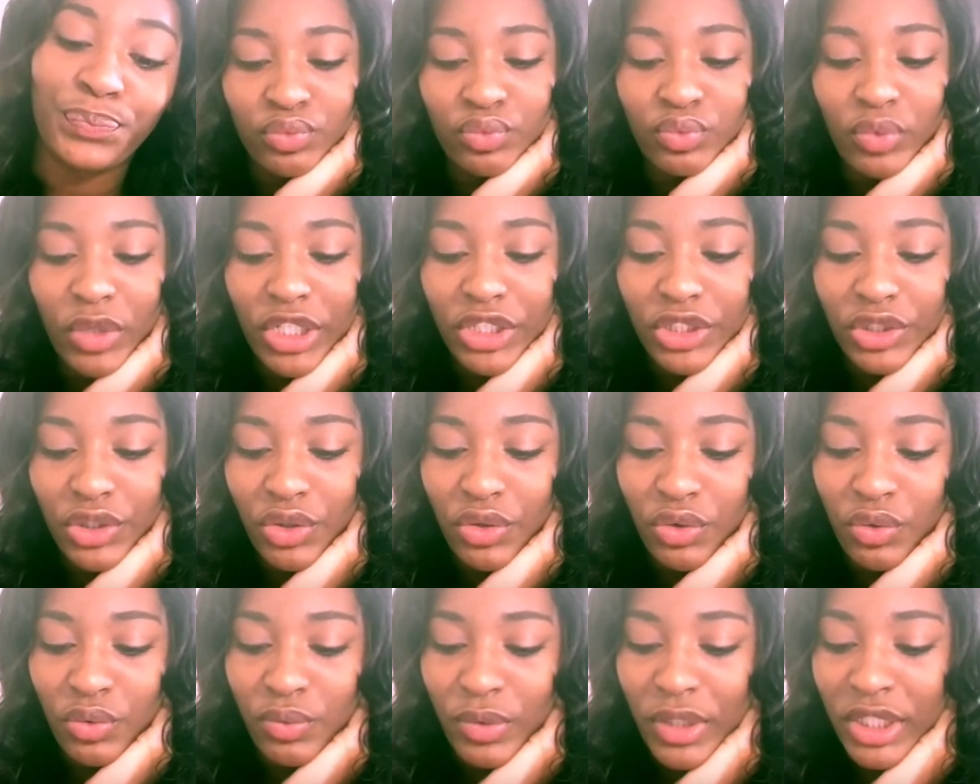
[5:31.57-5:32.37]
What do
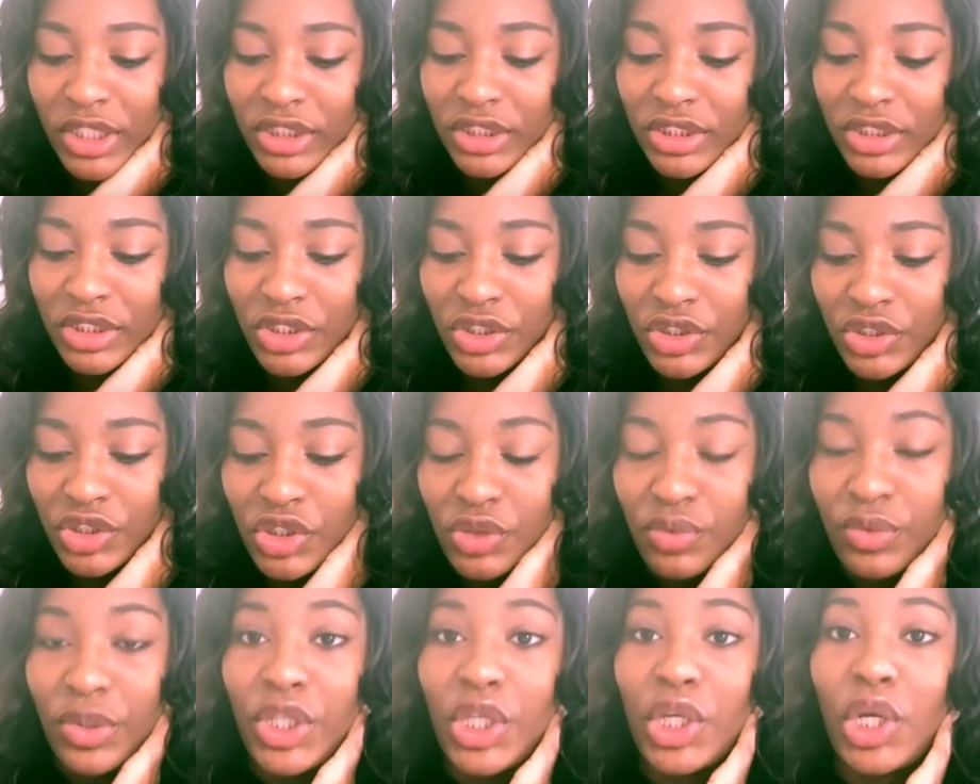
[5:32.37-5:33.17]
you want to
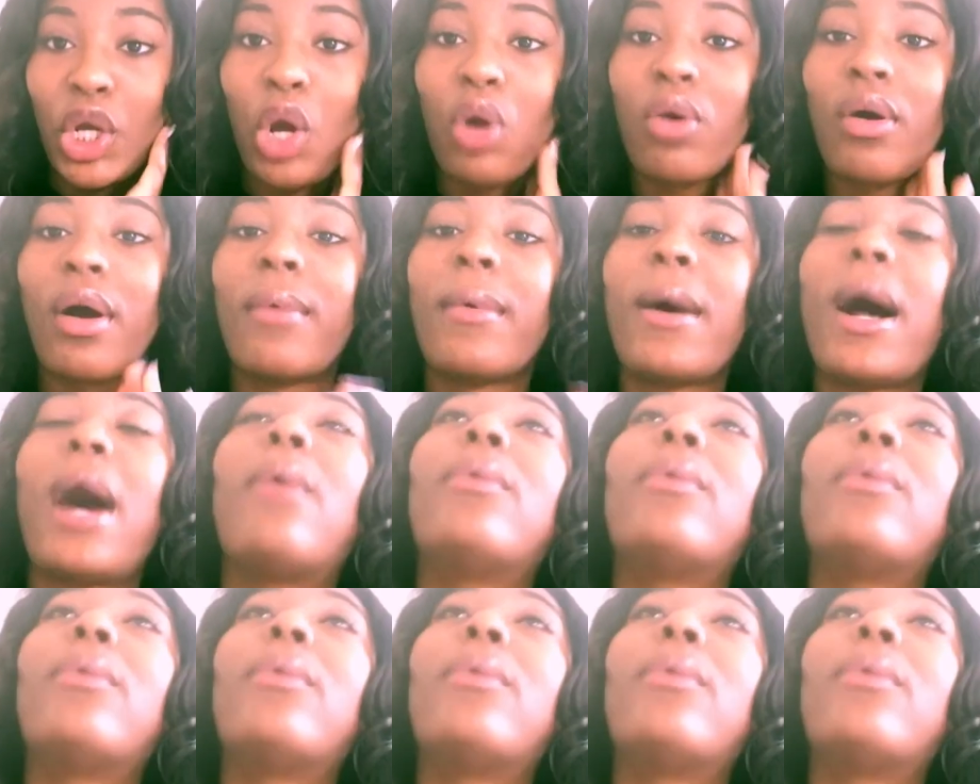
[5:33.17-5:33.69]
do when you grow up?